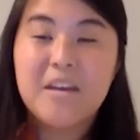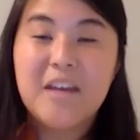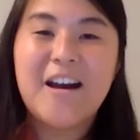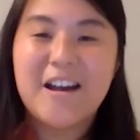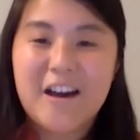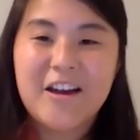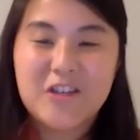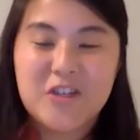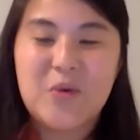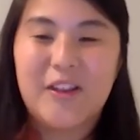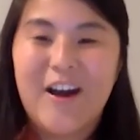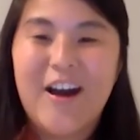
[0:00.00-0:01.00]
yeah, I
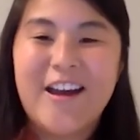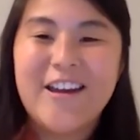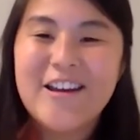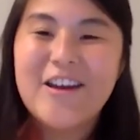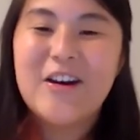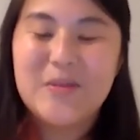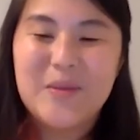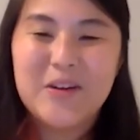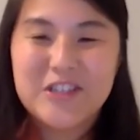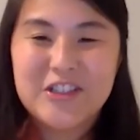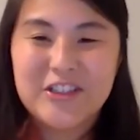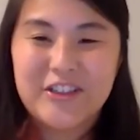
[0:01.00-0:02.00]
got into a lot
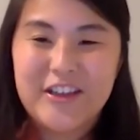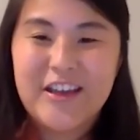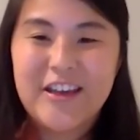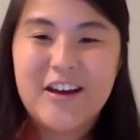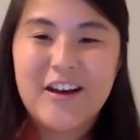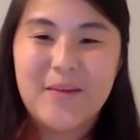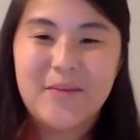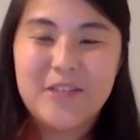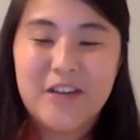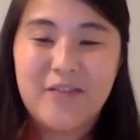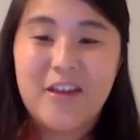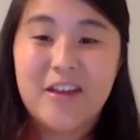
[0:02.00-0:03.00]
emotionally
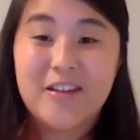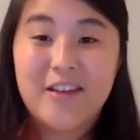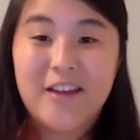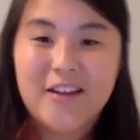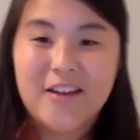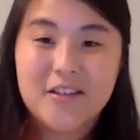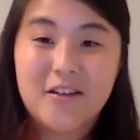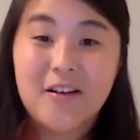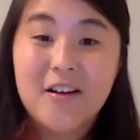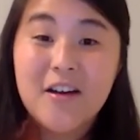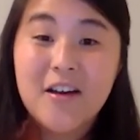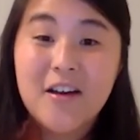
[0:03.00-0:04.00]
delving into that.
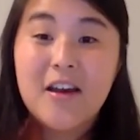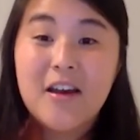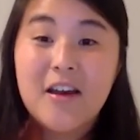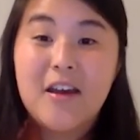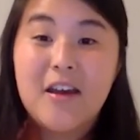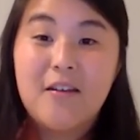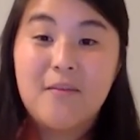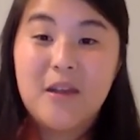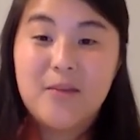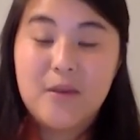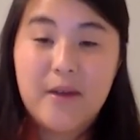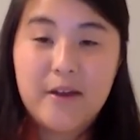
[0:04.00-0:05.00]
So it
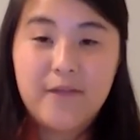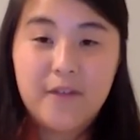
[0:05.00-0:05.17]
made me